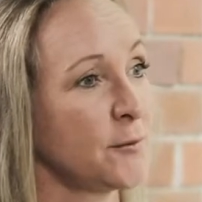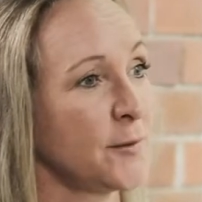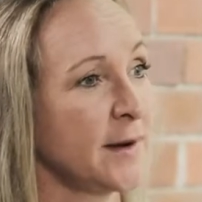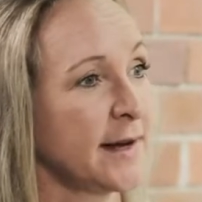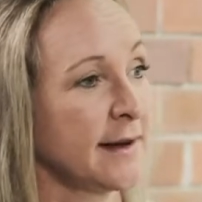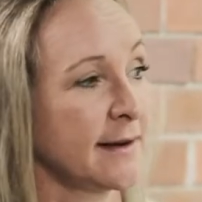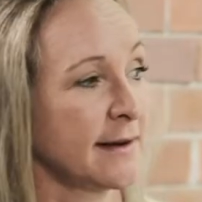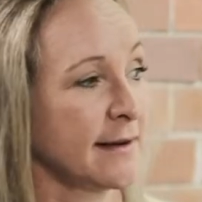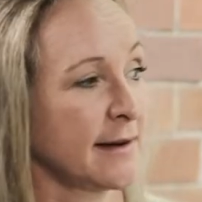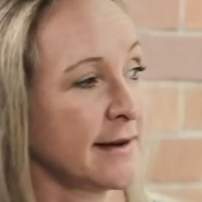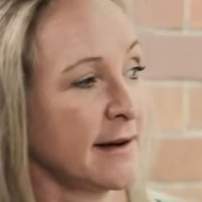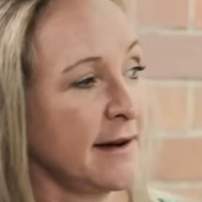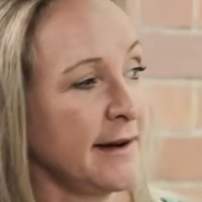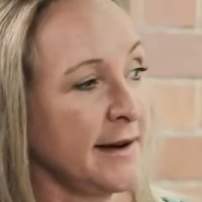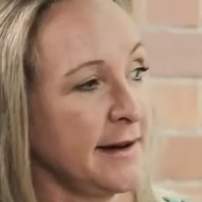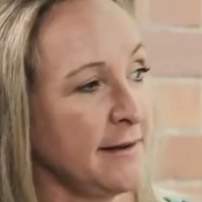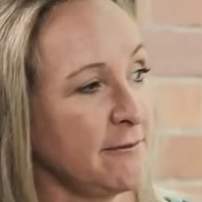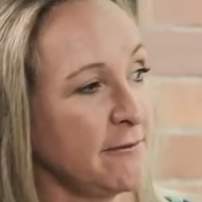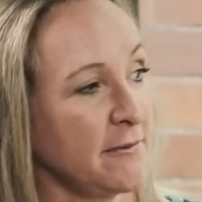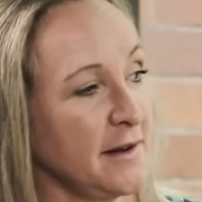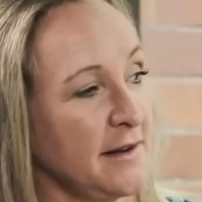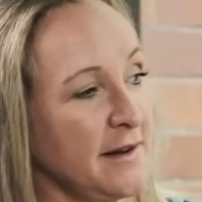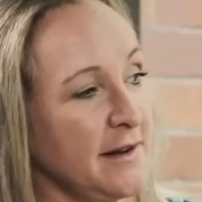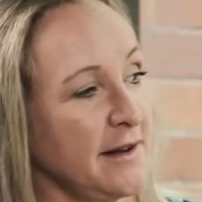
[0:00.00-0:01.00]
we can kind of
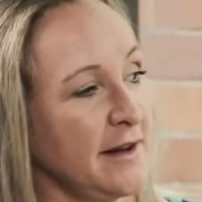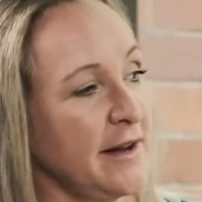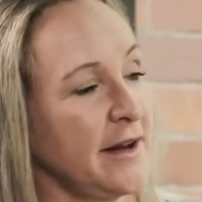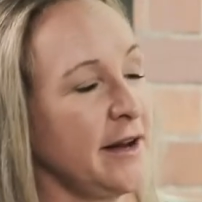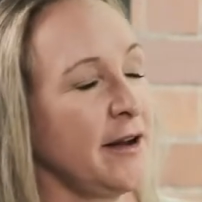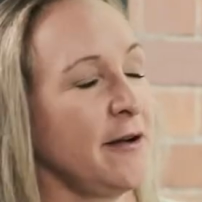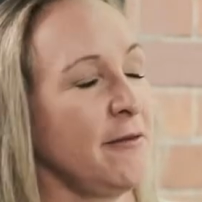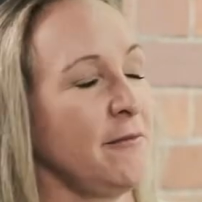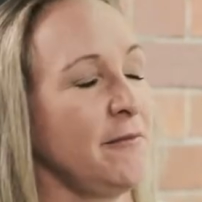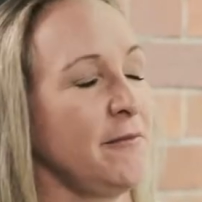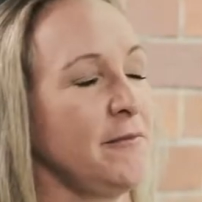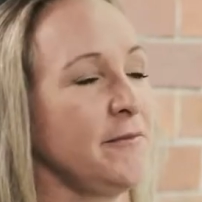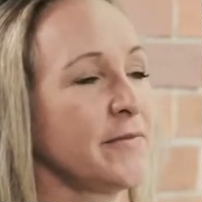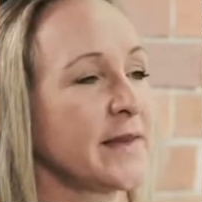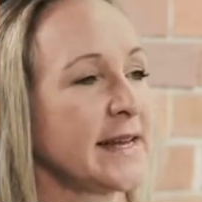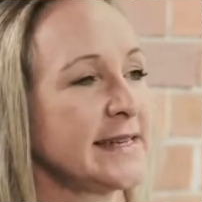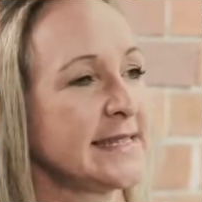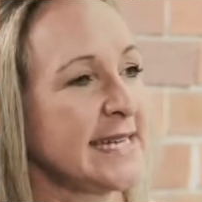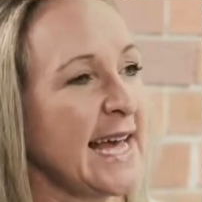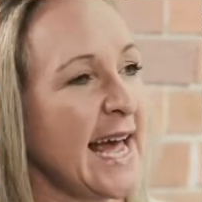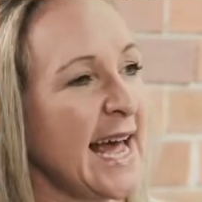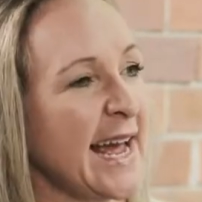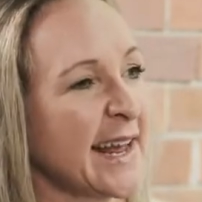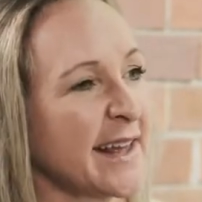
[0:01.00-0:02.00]

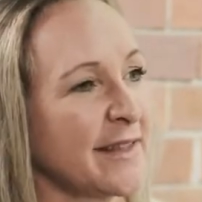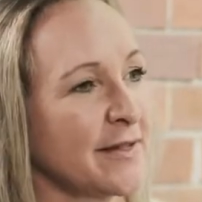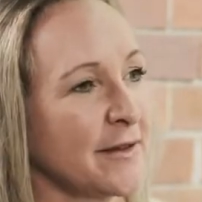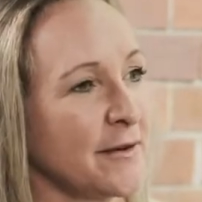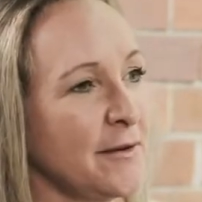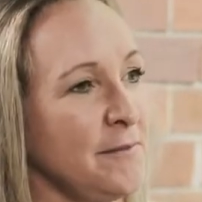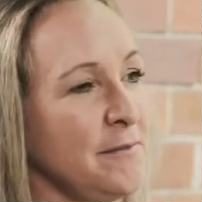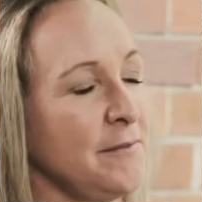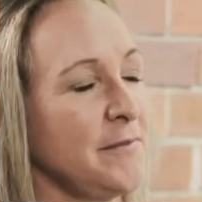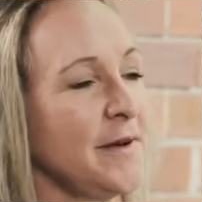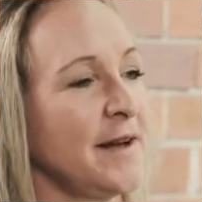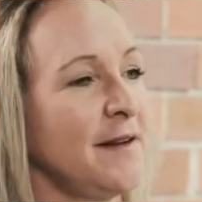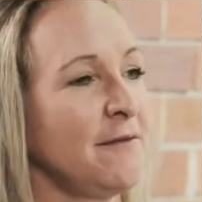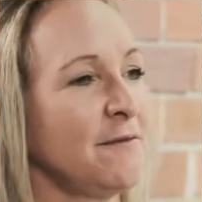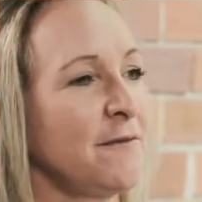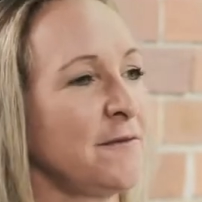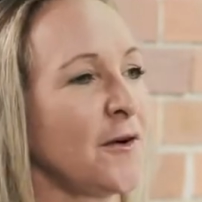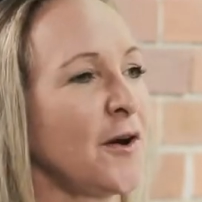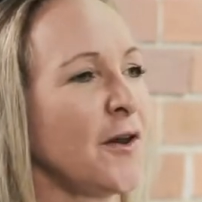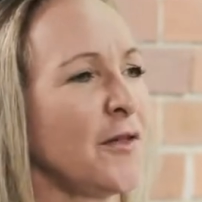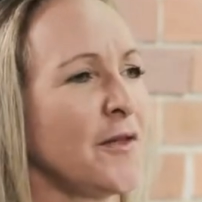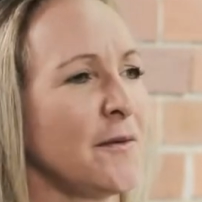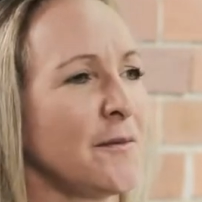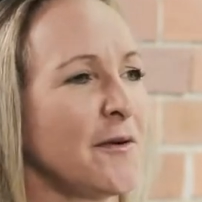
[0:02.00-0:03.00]
tag them and
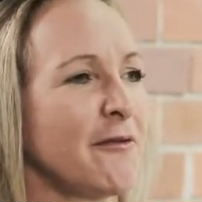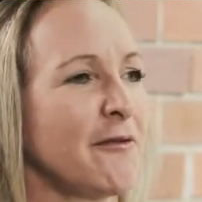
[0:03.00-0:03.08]
follow them